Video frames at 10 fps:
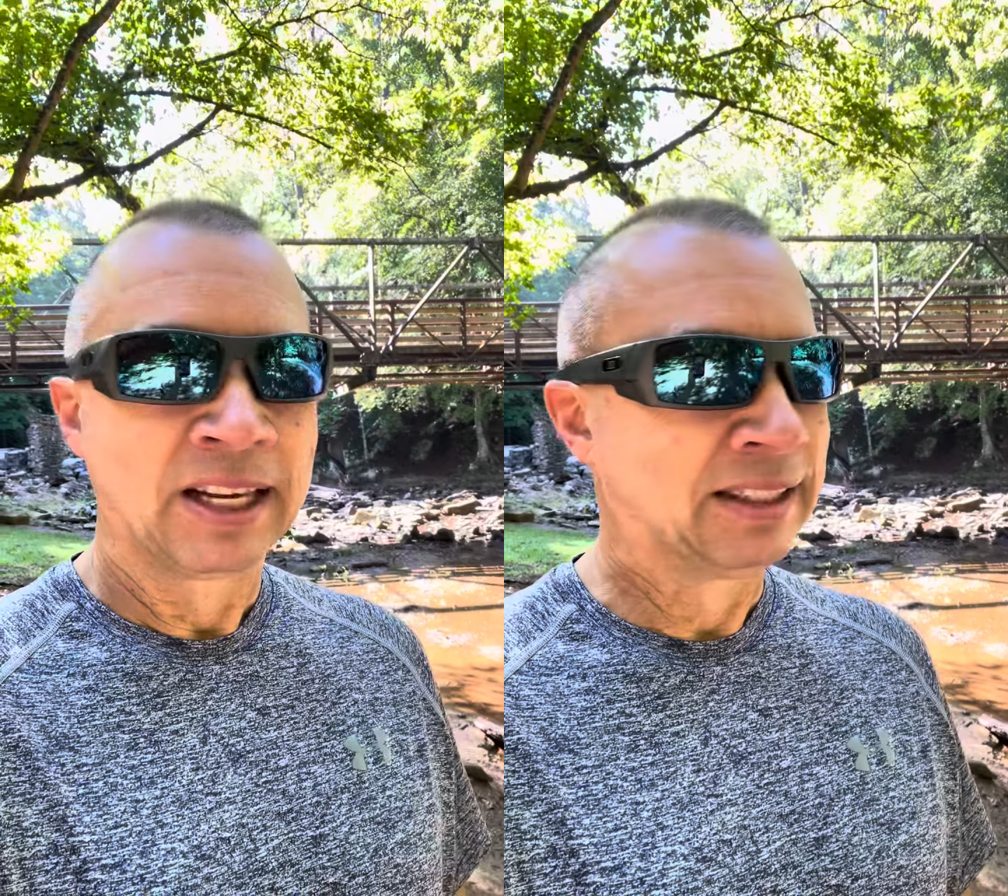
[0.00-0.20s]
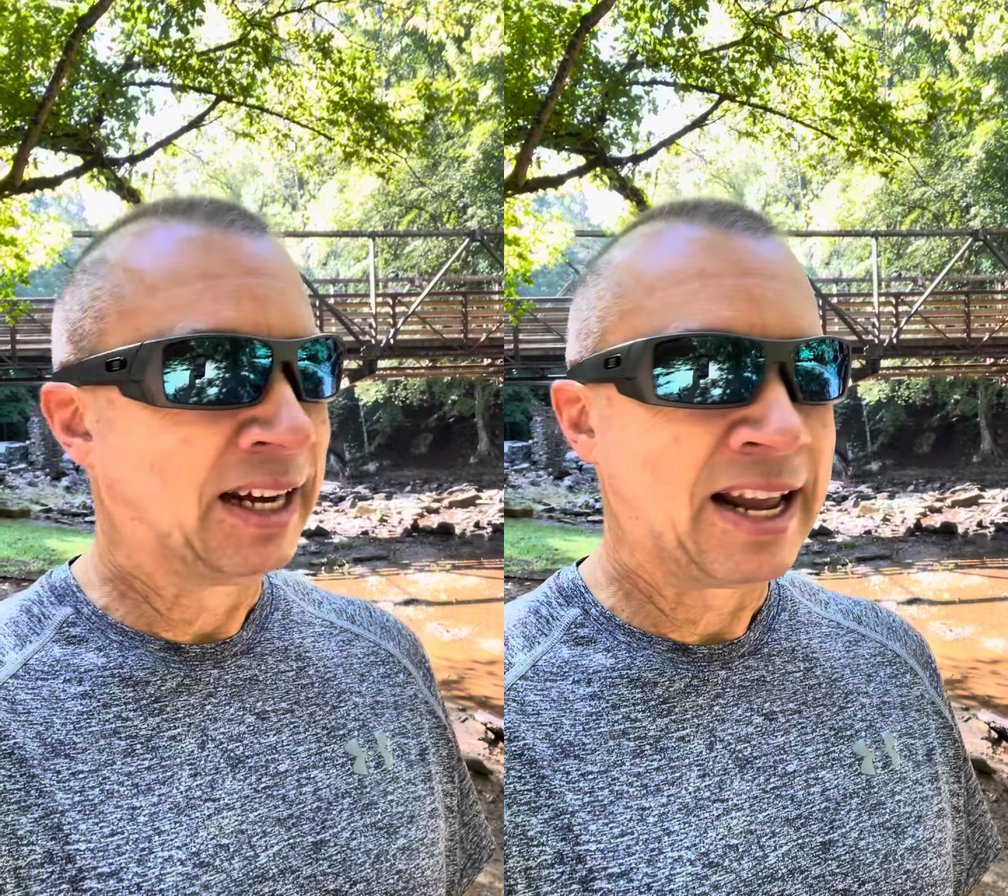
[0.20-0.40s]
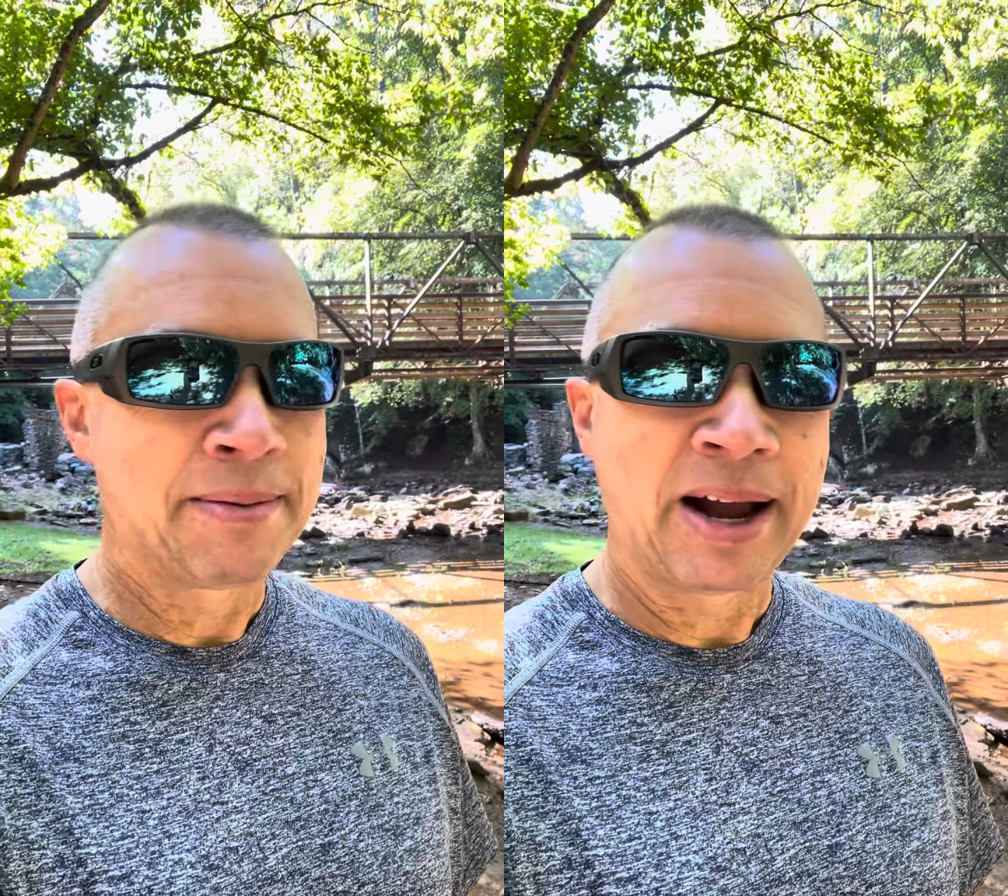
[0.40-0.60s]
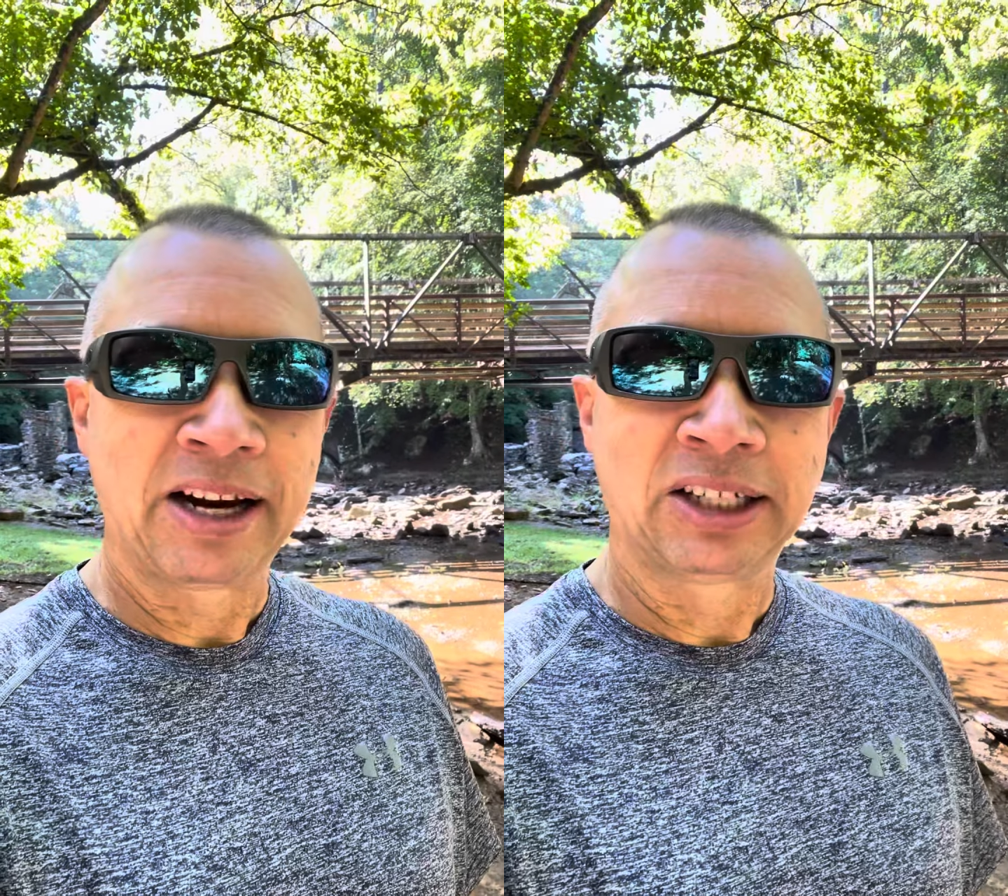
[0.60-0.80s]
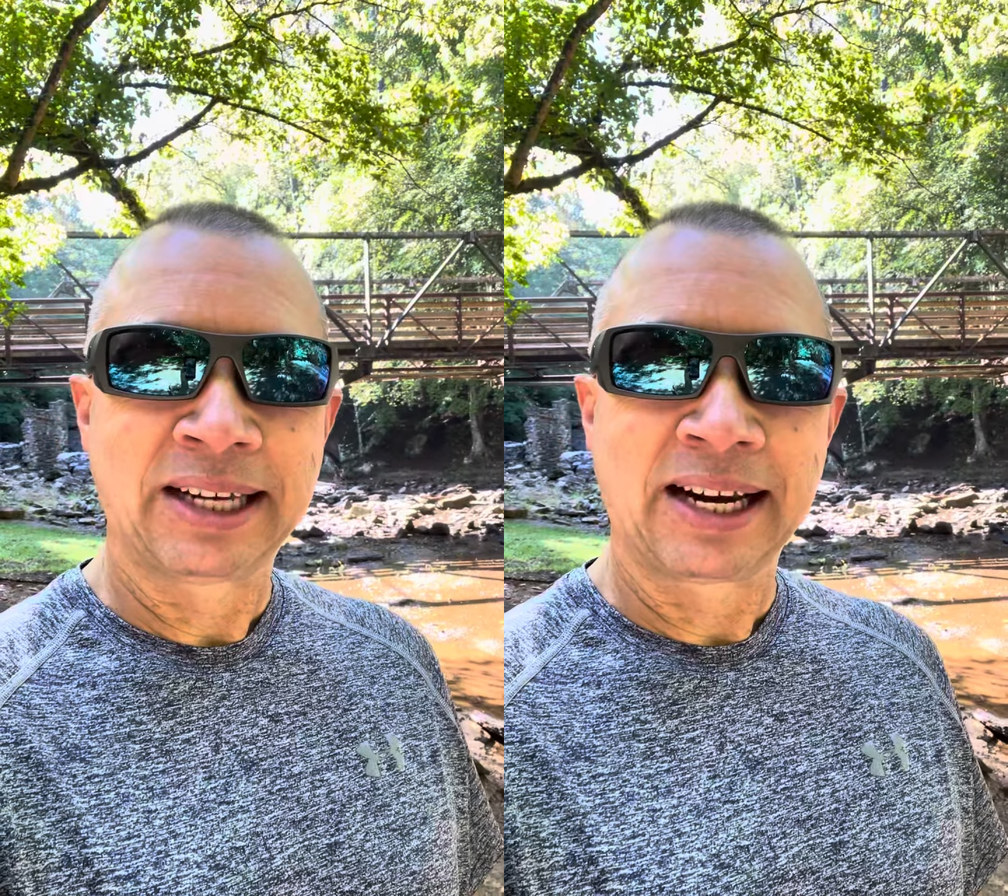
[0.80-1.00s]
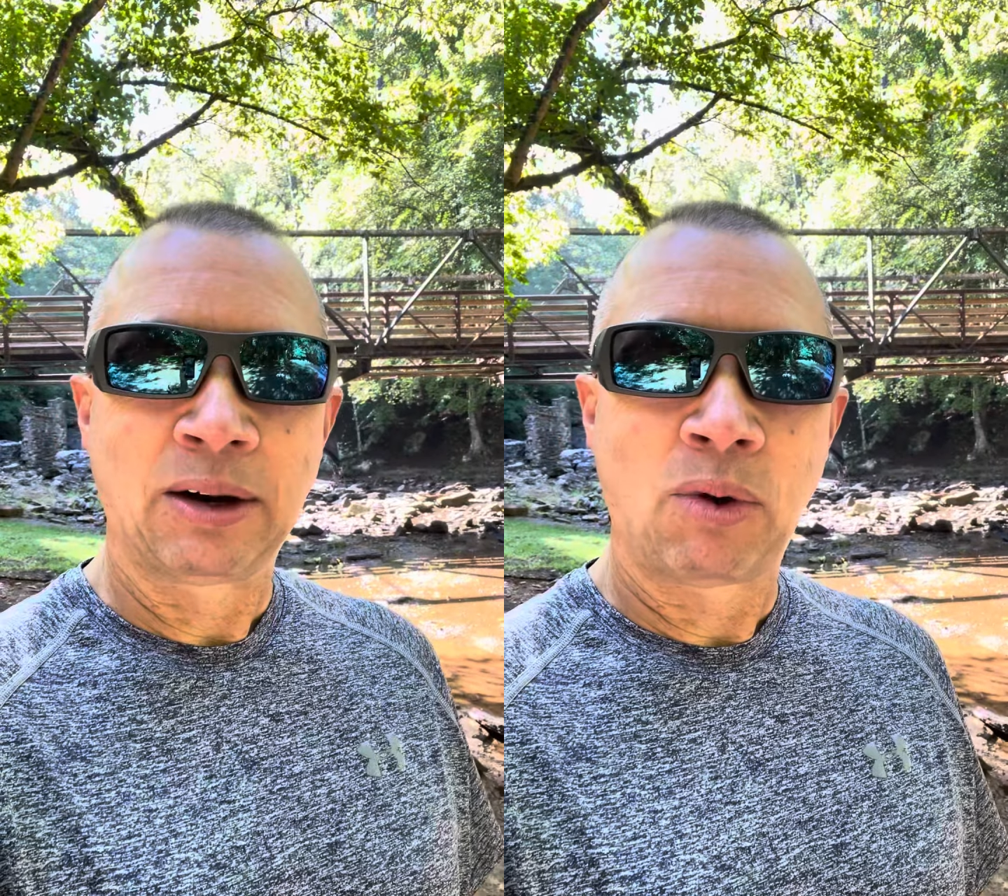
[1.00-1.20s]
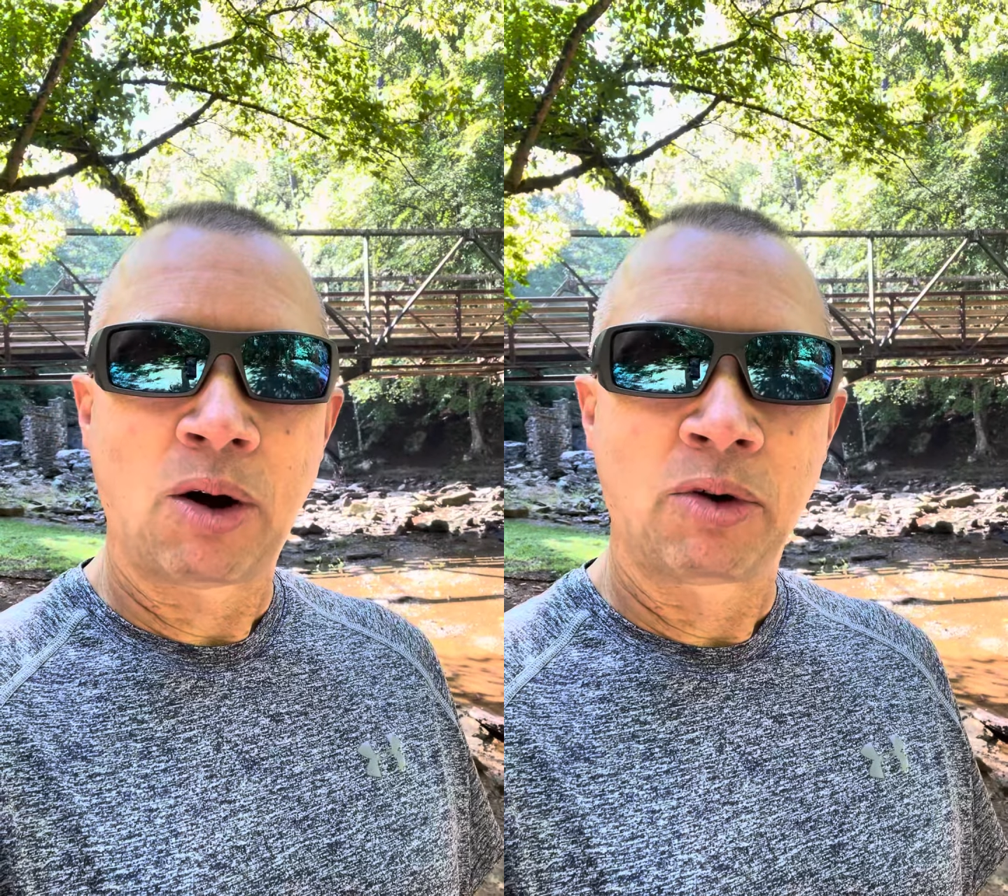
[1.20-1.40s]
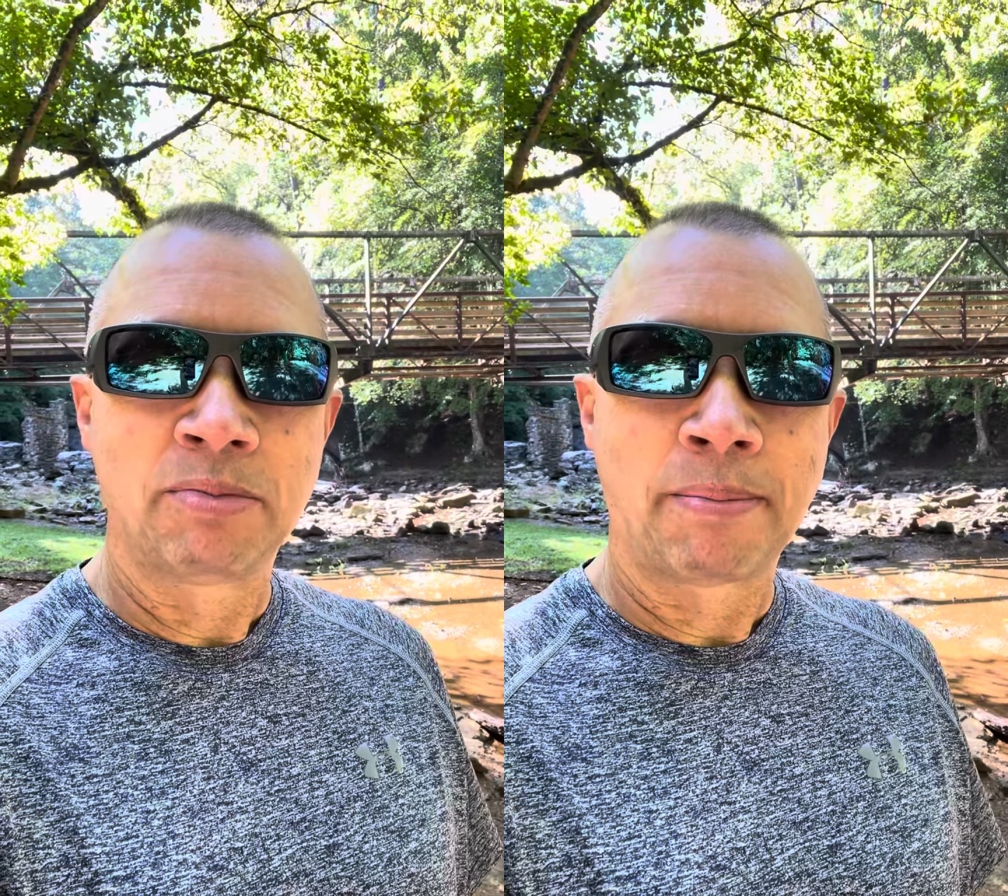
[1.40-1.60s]
today I'm out here taking a
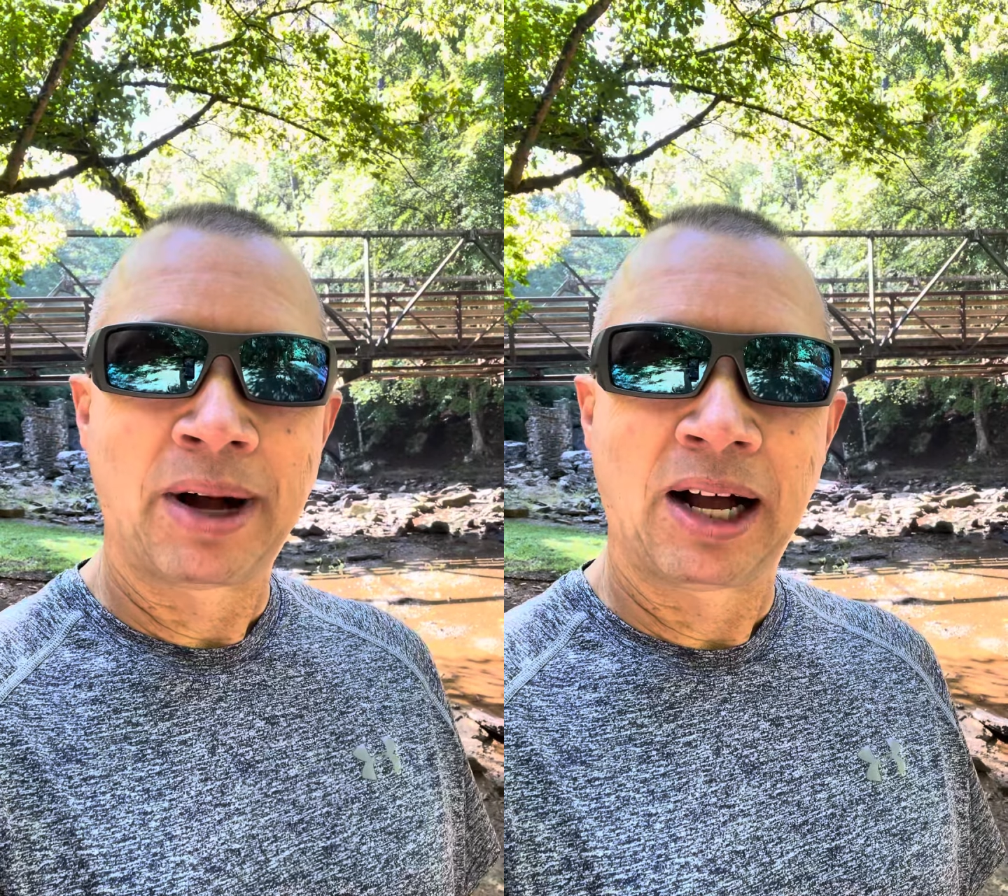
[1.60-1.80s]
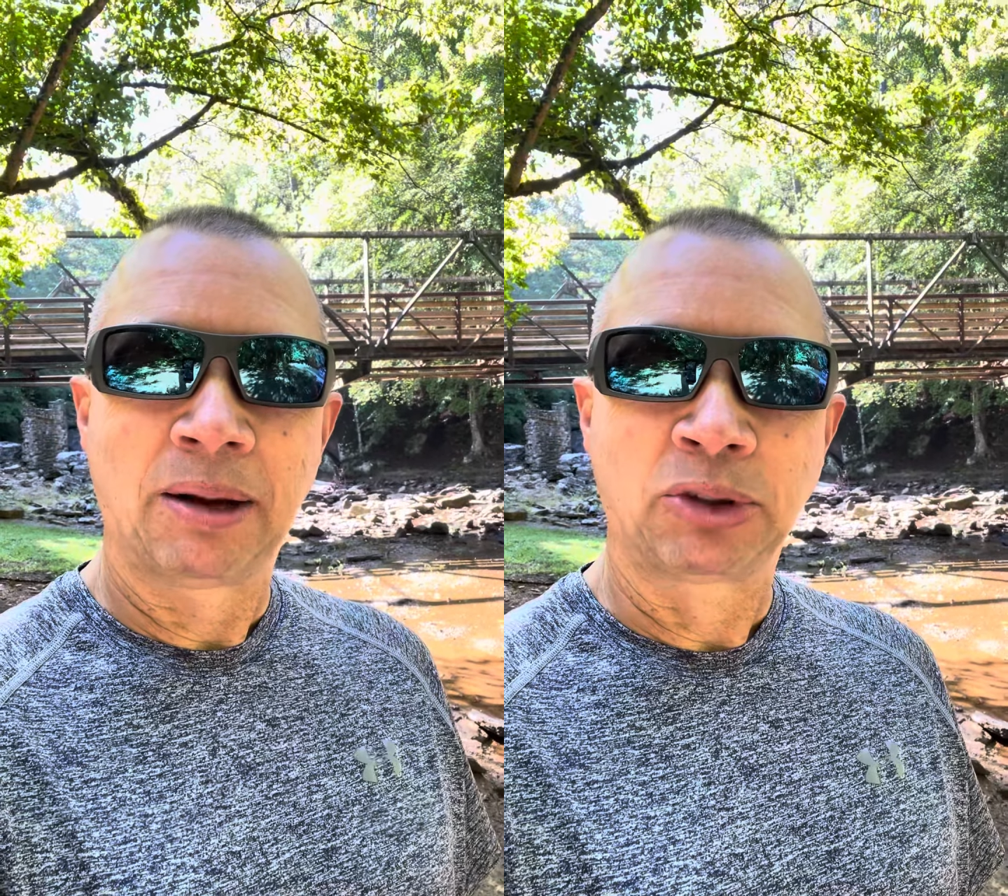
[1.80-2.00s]
walk with my mom,